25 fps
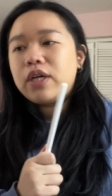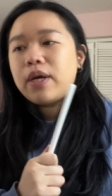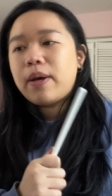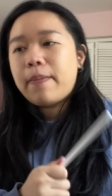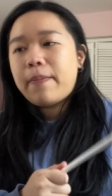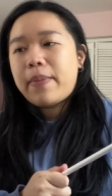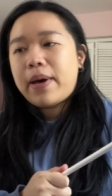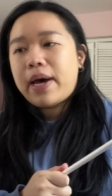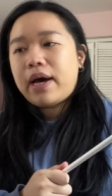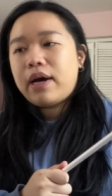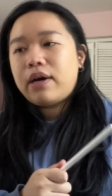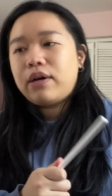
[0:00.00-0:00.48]

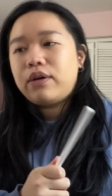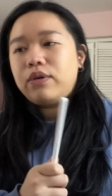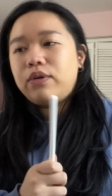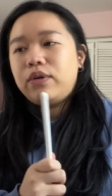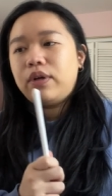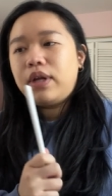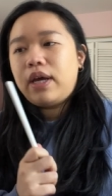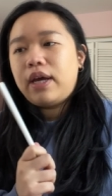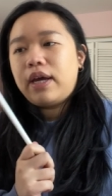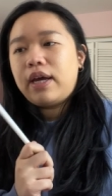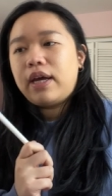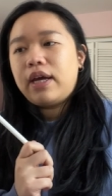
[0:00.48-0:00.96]
about
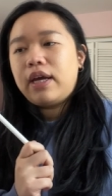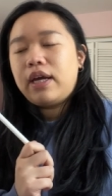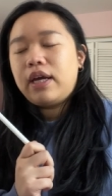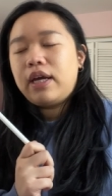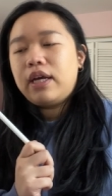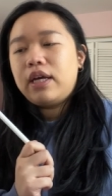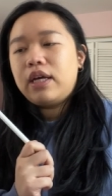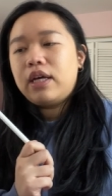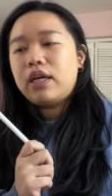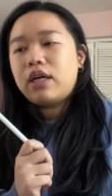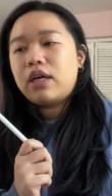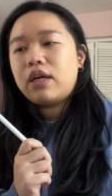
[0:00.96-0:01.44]

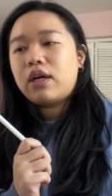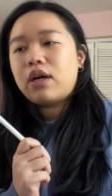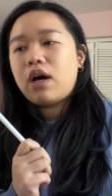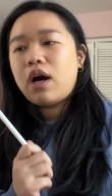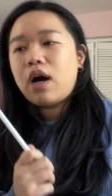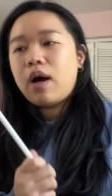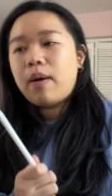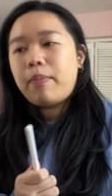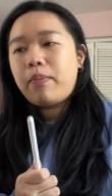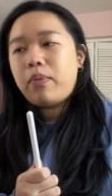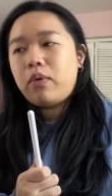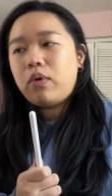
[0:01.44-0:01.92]
a
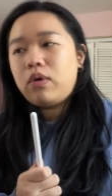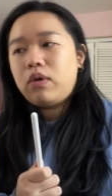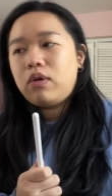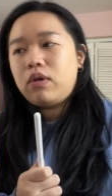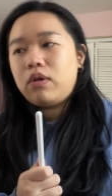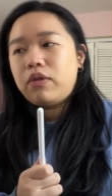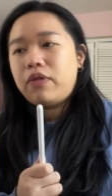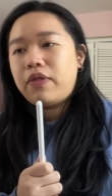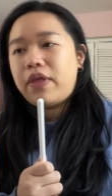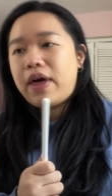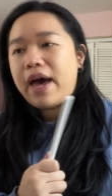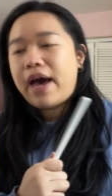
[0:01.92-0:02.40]
couple
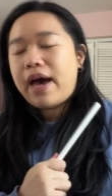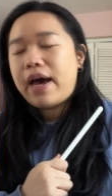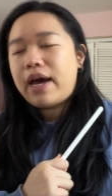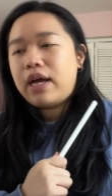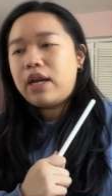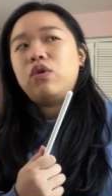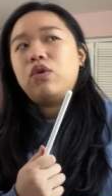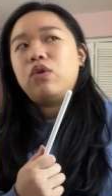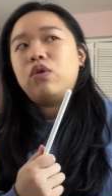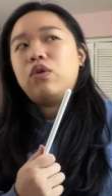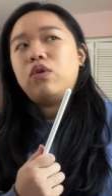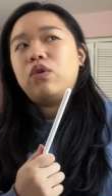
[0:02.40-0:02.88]
that
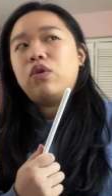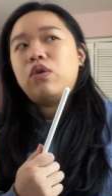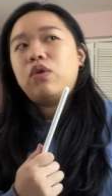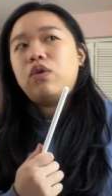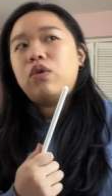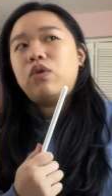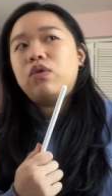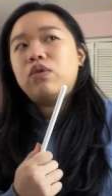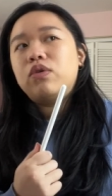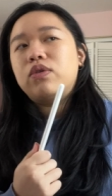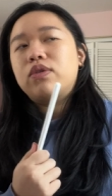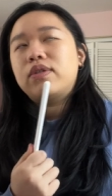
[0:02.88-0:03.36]

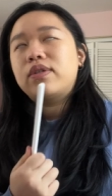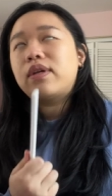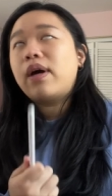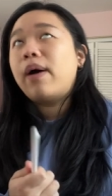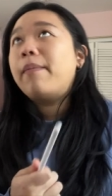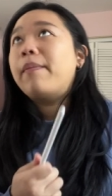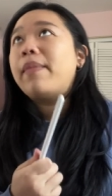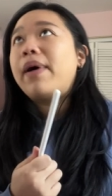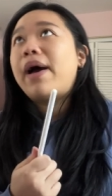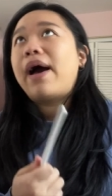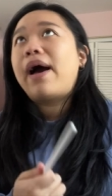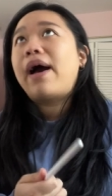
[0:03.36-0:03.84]

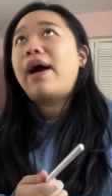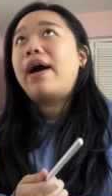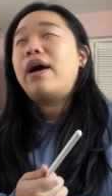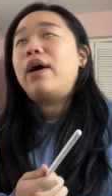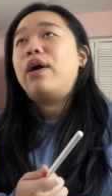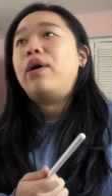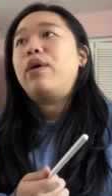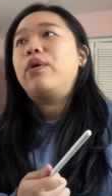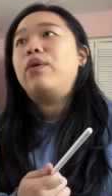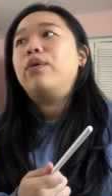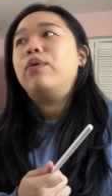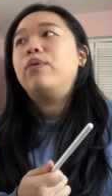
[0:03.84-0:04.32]

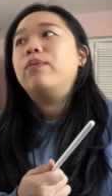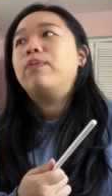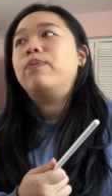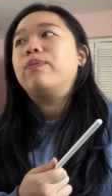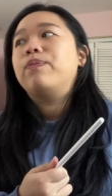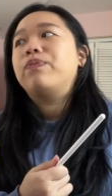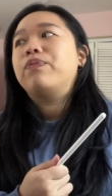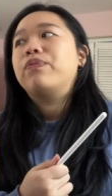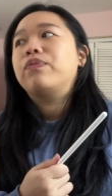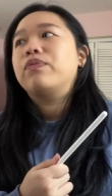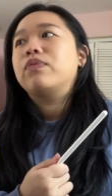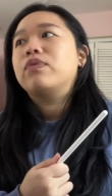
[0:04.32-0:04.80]
somehow
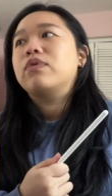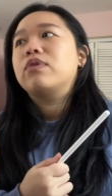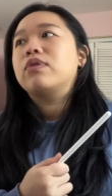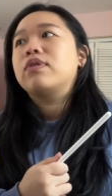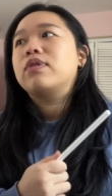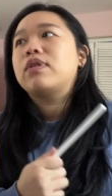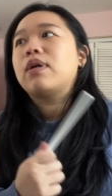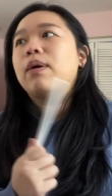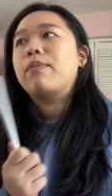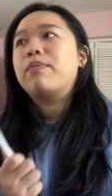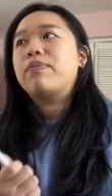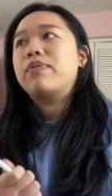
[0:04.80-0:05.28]

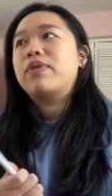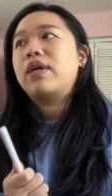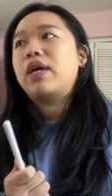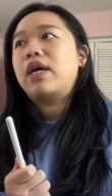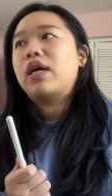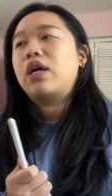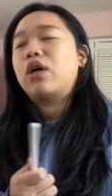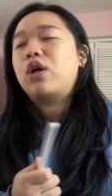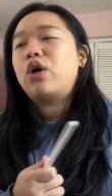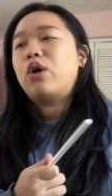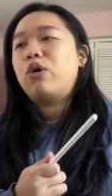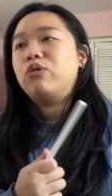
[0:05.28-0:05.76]

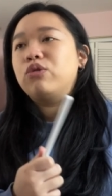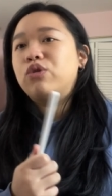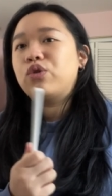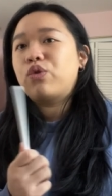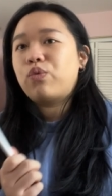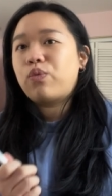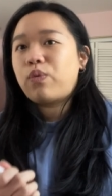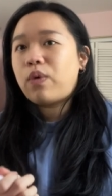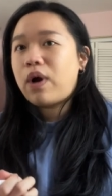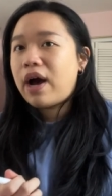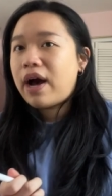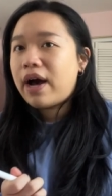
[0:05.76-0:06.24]
something goes
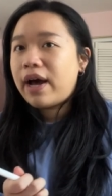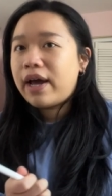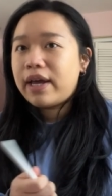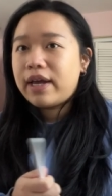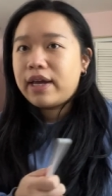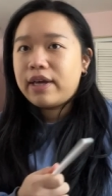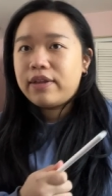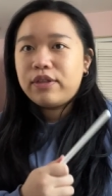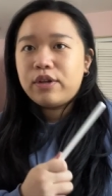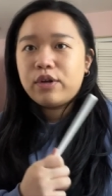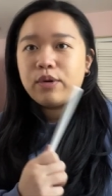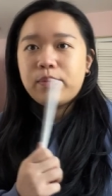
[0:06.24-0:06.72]
awry
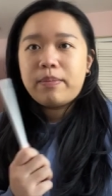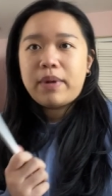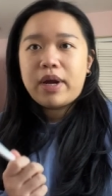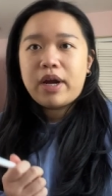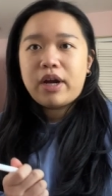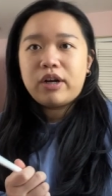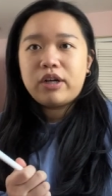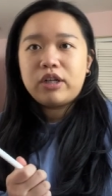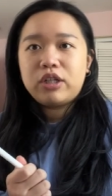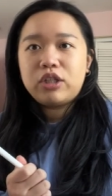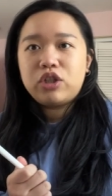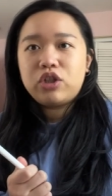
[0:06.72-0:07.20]
and their
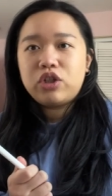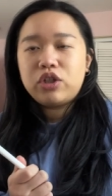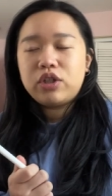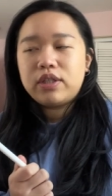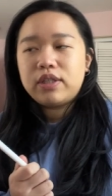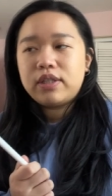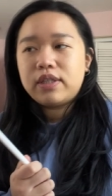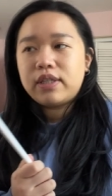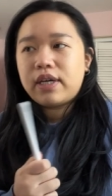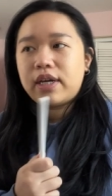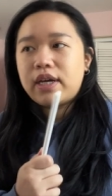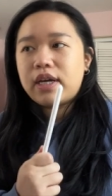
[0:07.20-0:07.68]
marriage
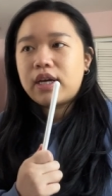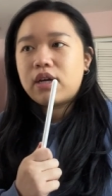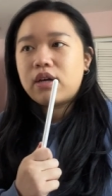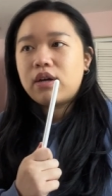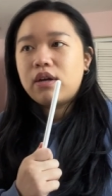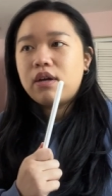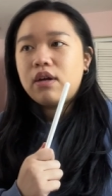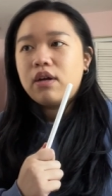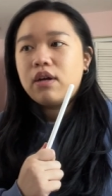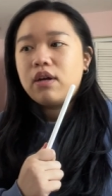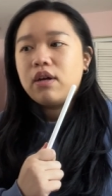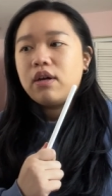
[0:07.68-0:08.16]
is like
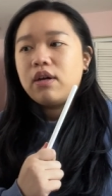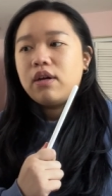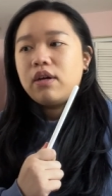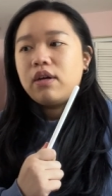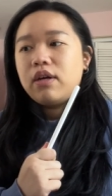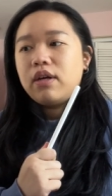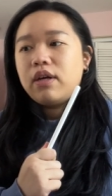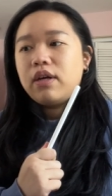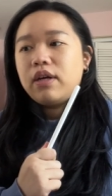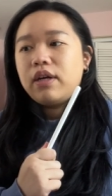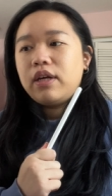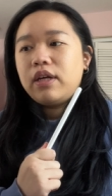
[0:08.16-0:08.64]

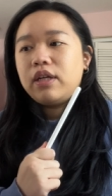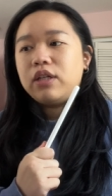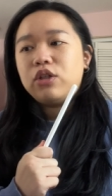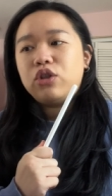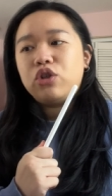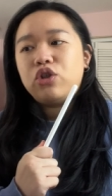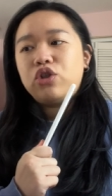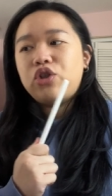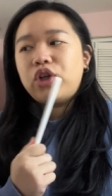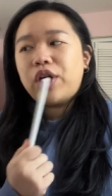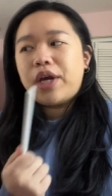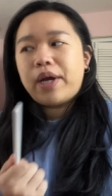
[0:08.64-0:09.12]
in
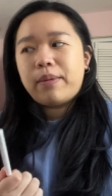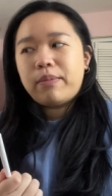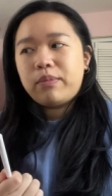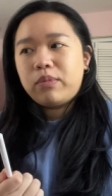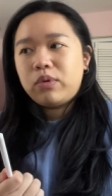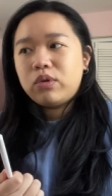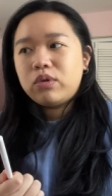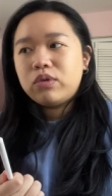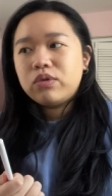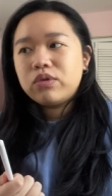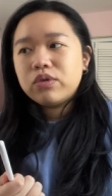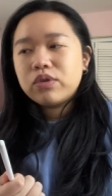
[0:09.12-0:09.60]

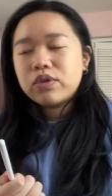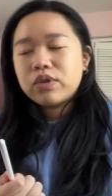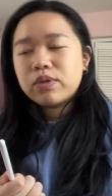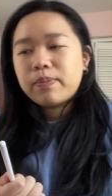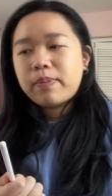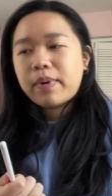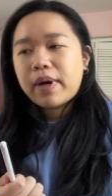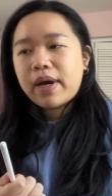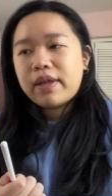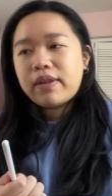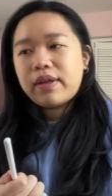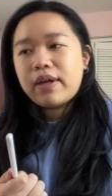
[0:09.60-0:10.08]
shambles
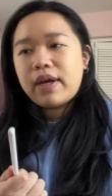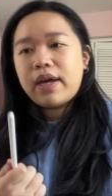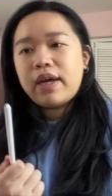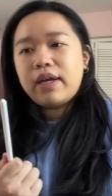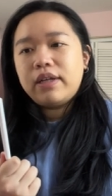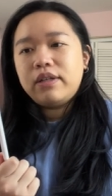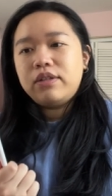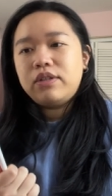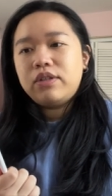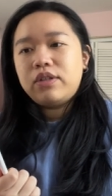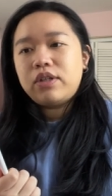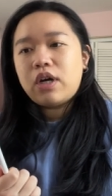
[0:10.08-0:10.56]
by the
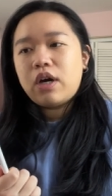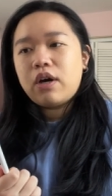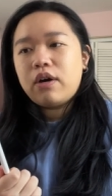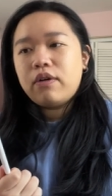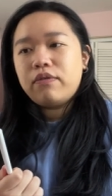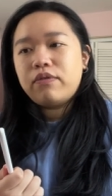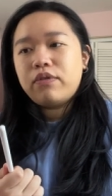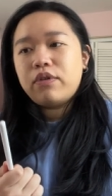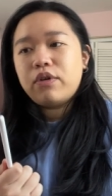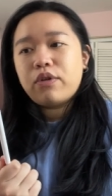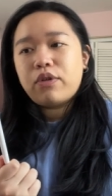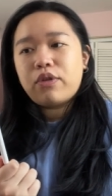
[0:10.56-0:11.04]
end
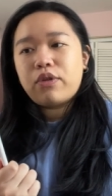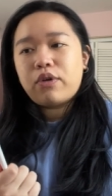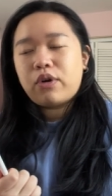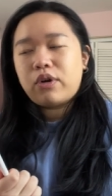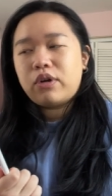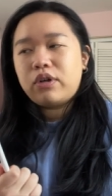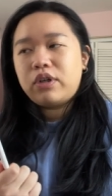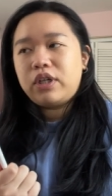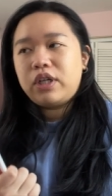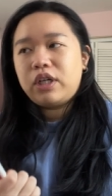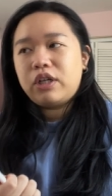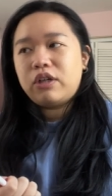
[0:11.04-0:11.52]
of the
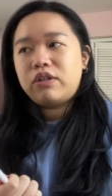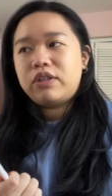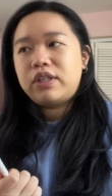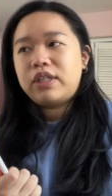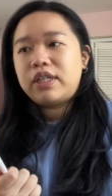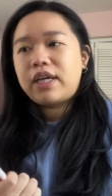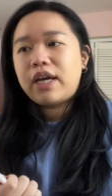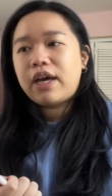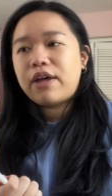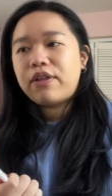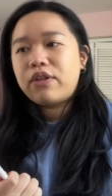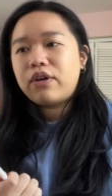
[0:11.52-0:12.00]
third year
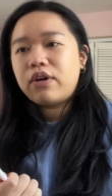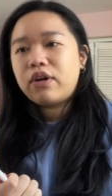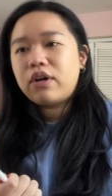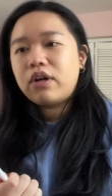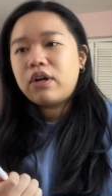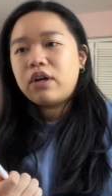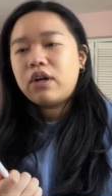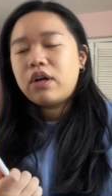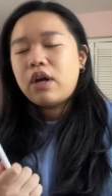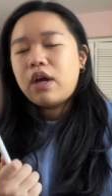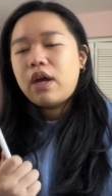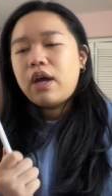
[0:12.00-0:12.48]
together.